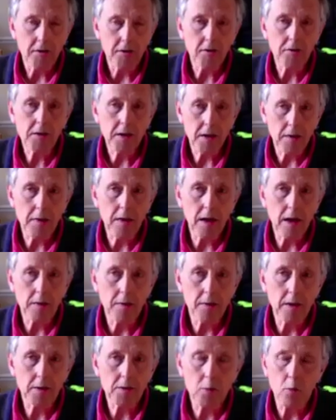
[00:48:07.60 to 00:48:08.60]
you see that
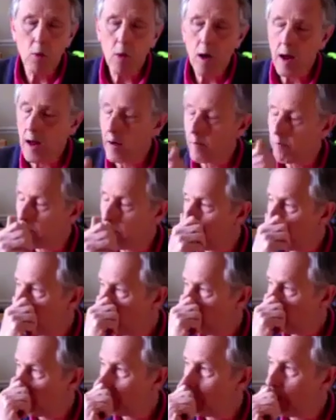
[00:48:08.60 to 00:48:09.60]
that's where
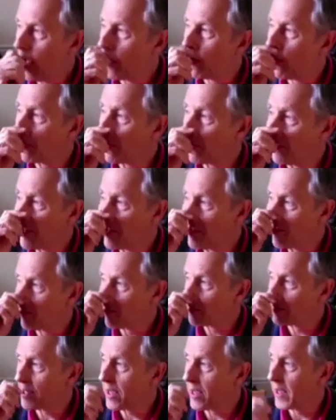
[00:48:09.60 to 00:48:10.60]
a lot of
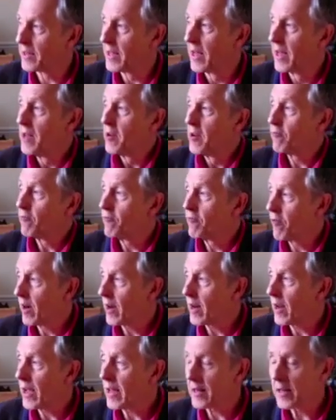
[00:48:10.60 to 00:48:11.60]
neuroscience,
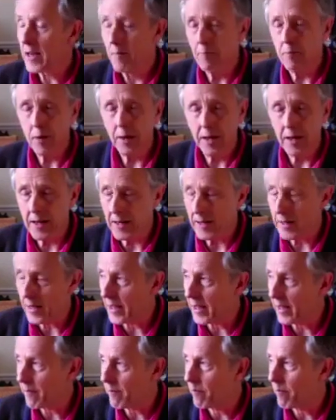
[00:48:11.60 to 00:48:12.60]
it
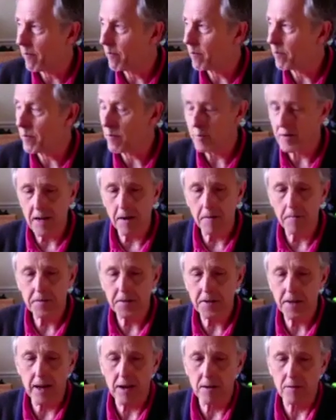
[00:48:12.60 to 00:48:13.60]
completely
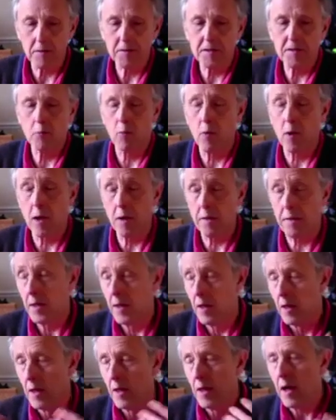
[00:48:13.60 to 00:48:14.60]
dovetails with
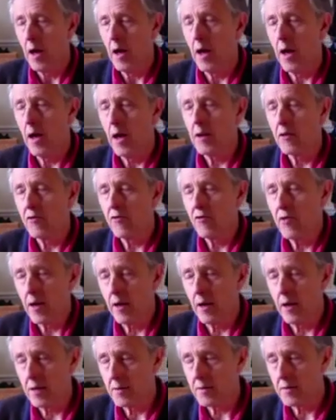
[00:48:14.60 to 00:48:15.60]

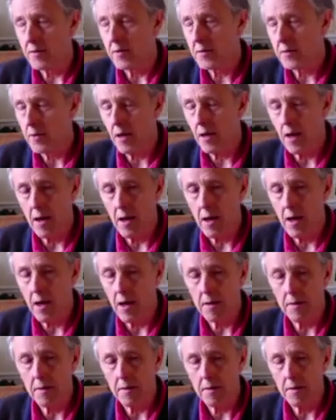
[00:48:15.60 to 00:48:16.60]
Gendlin's
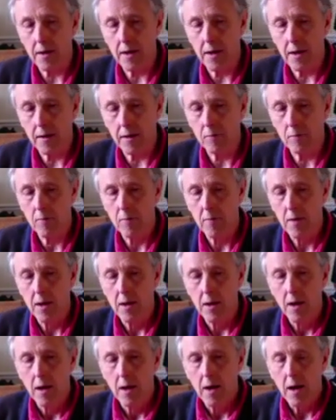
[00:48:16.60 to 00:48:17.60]
thinking,
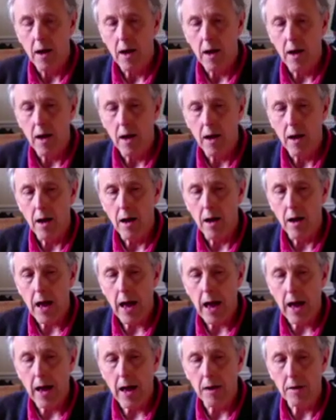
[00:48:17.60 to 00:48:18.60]

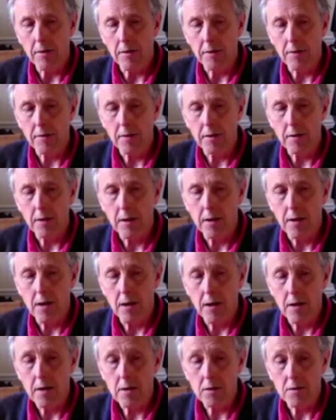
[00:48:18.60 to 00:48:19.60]
and
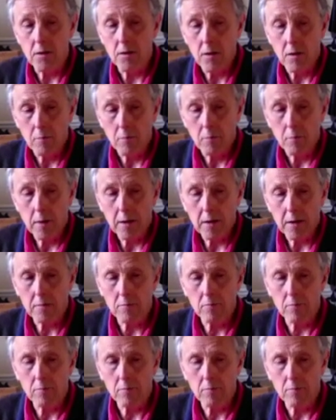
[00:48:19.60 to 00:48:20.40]
is a big,